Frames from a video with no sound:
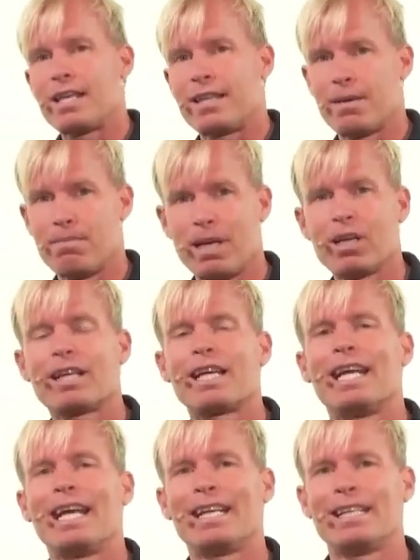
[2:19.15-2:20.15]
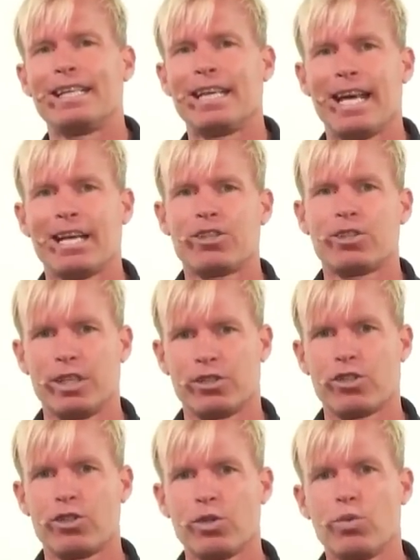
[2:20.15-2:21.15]
the American Anti Cancer
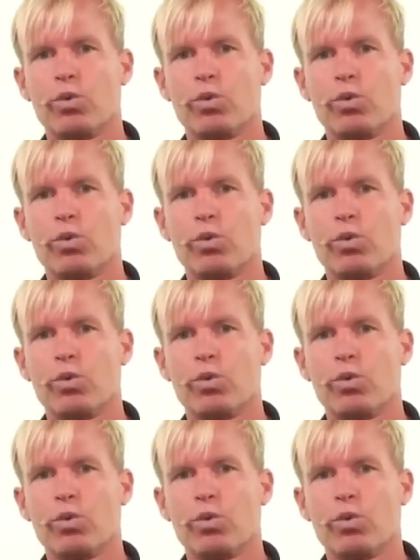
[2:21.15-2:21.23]
Institute,